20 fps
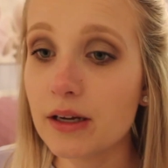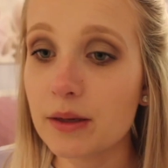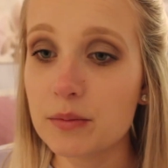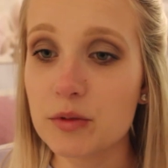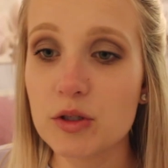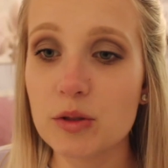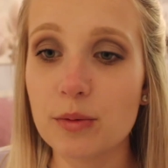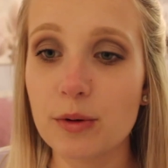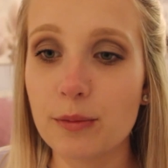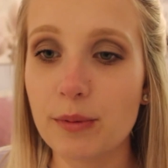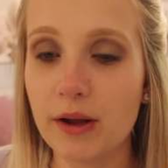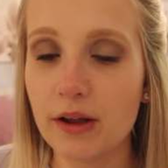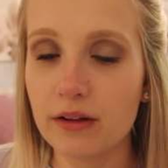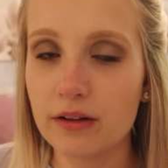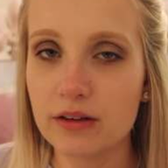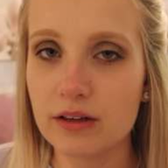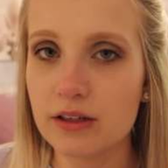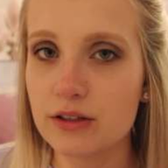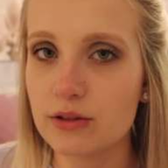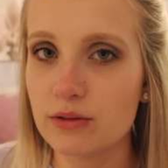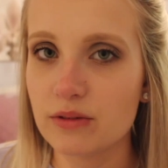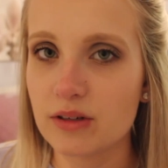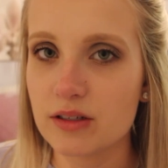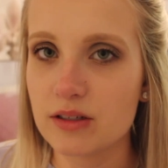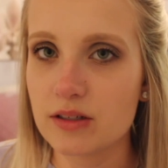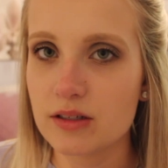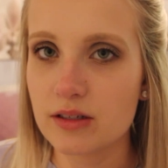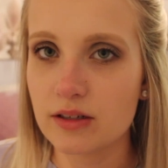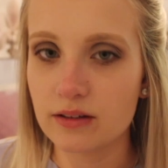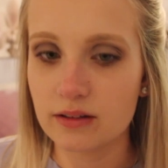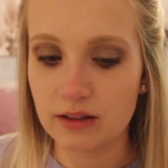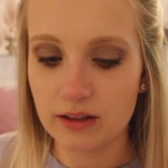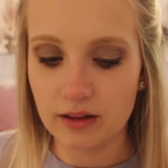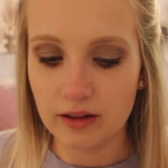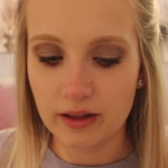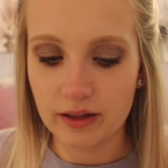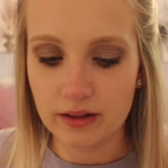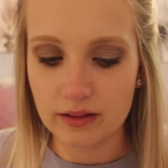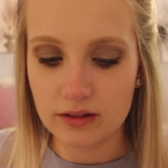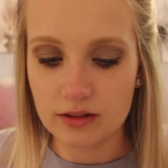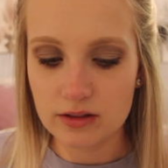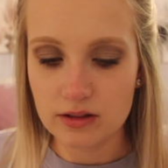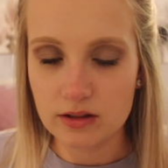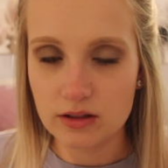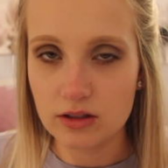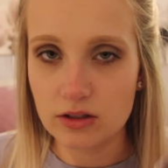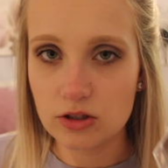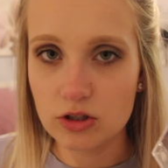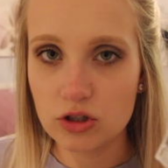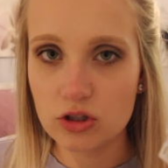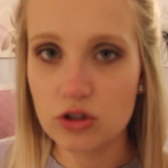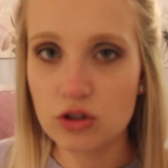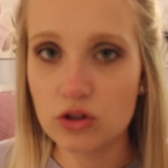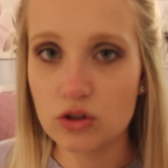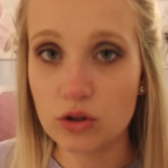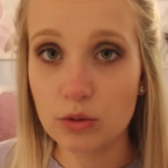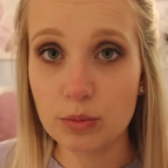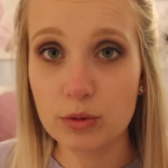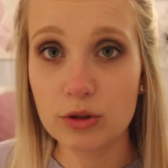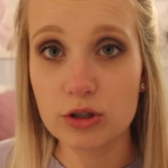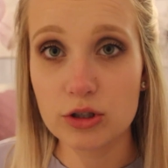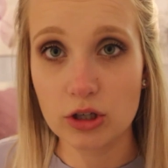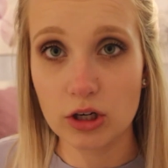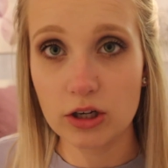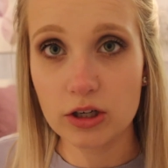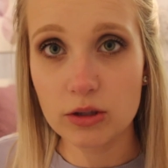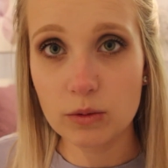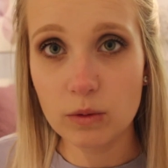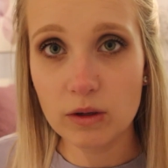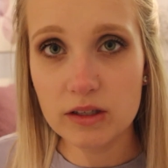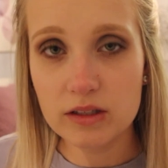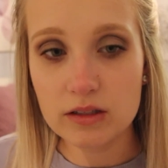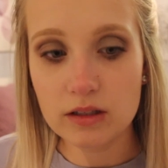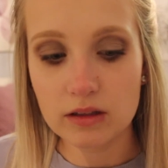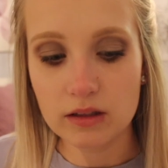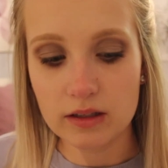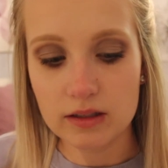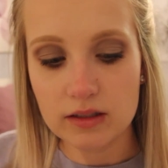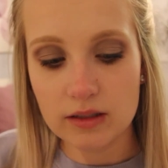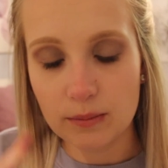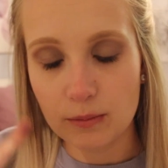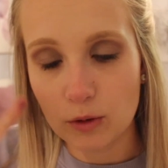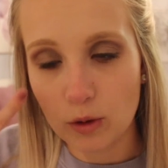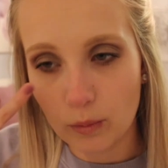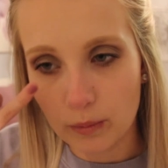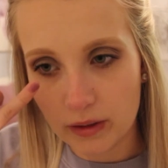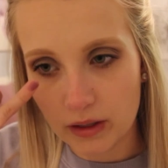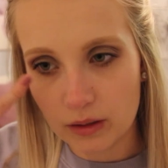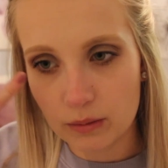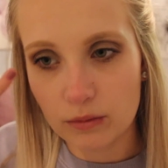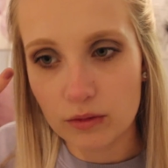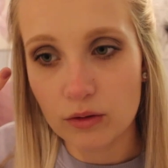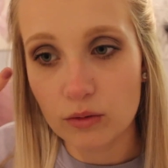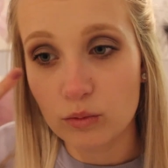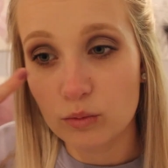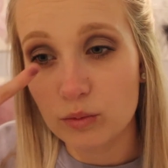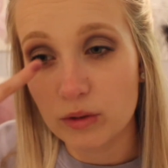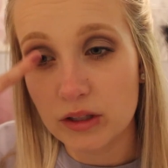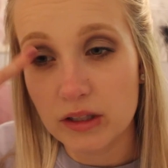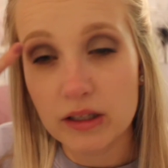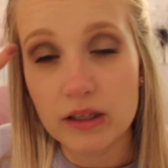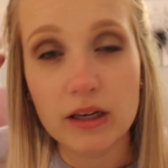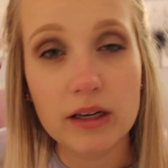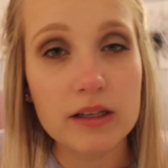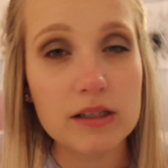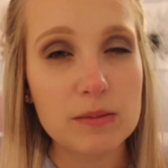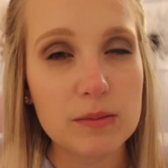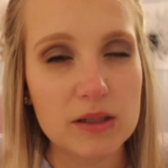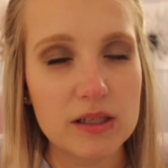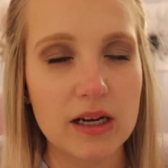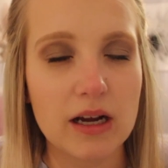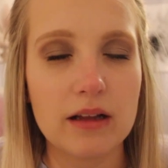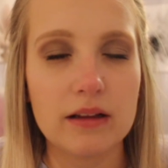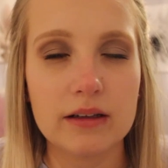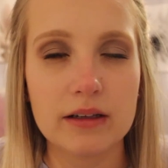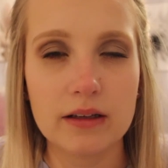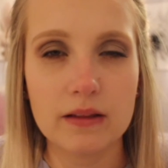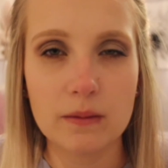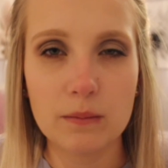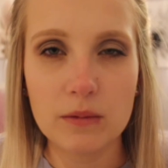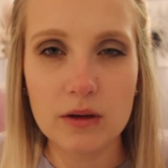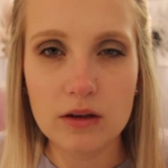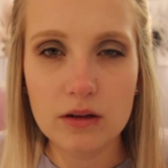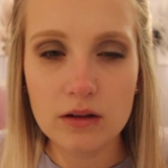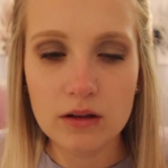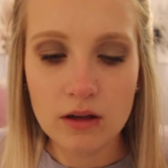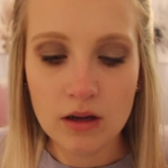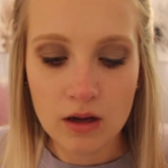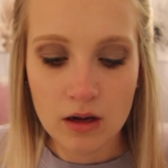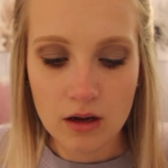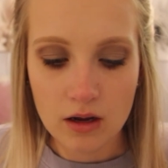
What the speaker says: I'm super pale and I don't necessarily like the super dark ones unless I'm going in with a really nice metallic in the middle.